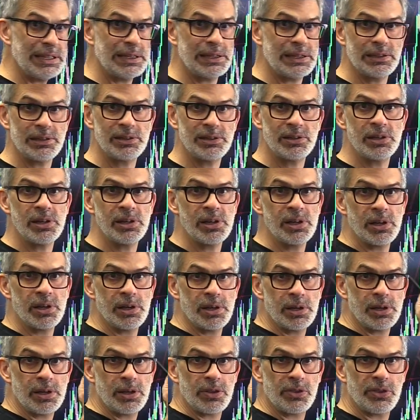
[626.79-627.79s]
in
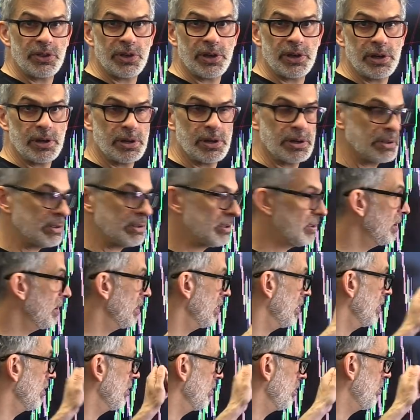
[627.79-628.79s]

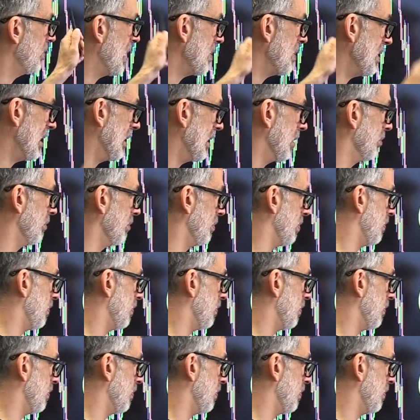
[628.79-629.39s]
the maybe a